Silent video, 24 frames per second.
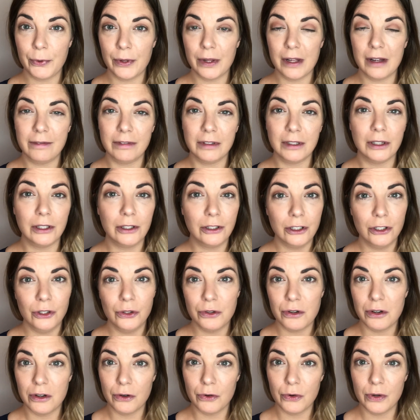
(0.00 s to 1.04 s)
of a look you
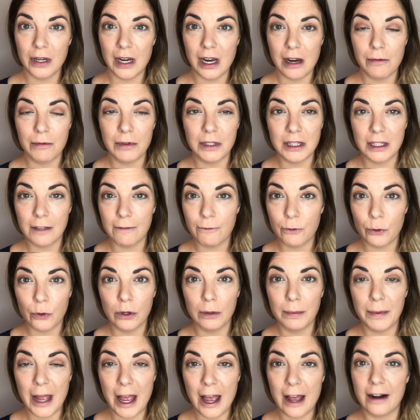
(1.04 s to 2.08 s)
can create with the
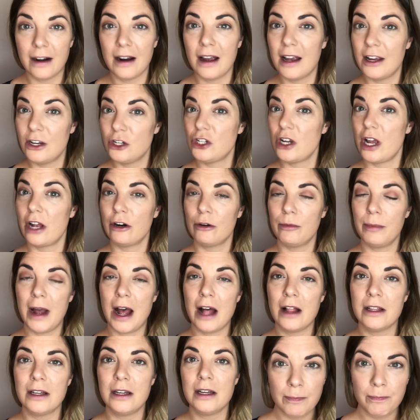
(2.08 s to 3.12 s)
4-pan eyeshadow
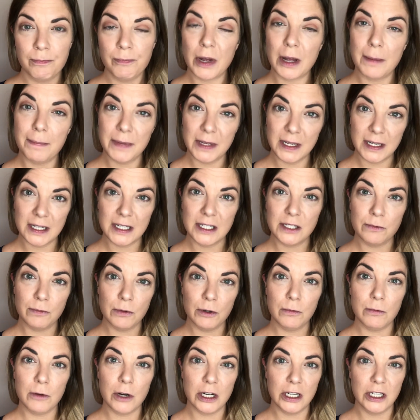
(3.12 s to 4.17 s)
palette. But because we're
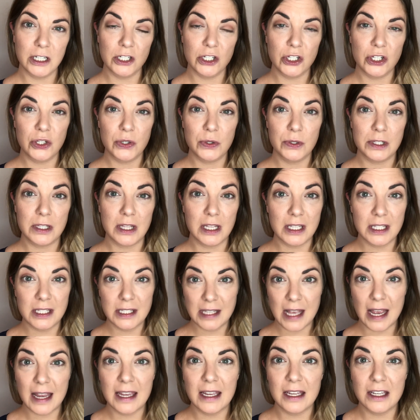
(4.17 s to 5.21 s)
wanting to use the
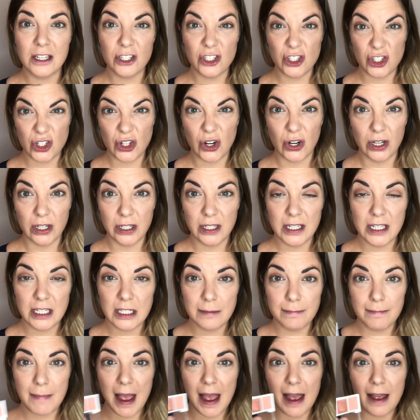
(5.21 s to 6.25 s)
second darkest
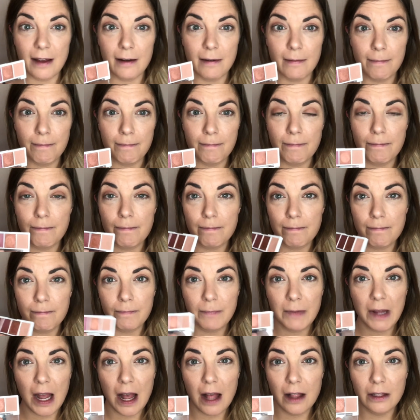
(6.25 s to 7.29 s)
matte
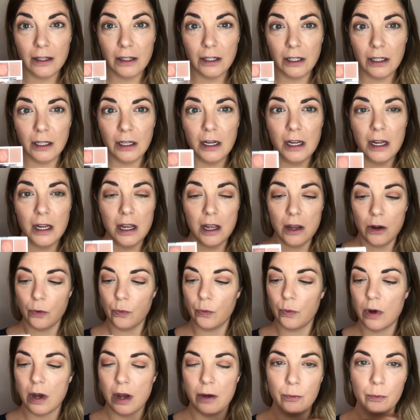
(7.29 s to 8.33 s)
color,
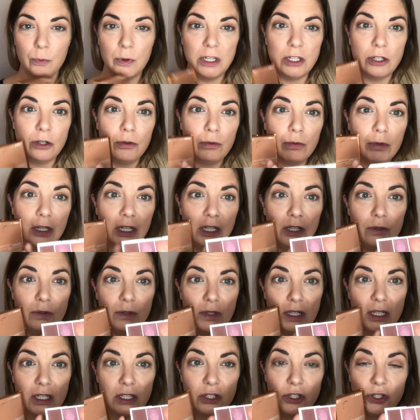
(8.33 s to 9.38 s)
we don't want to use
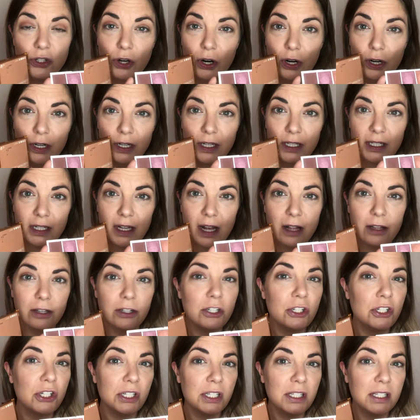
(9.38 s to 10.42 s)
this darkest color
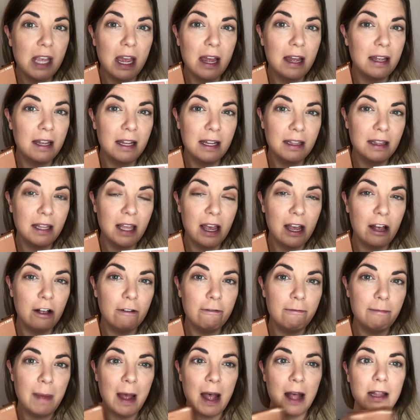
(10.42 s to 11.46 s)
just yet in the
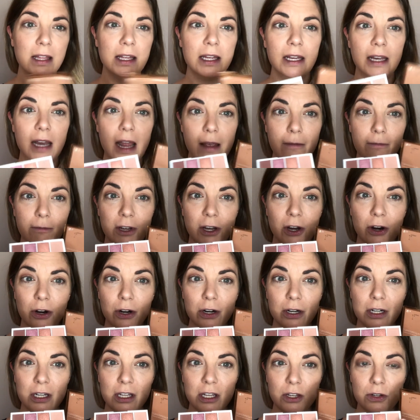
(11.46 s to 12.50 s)
e.l.f. palette, and we
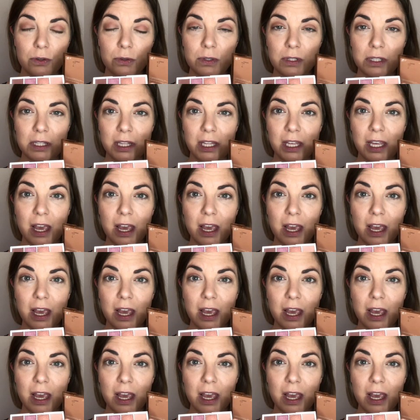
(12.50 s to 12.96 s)
already used the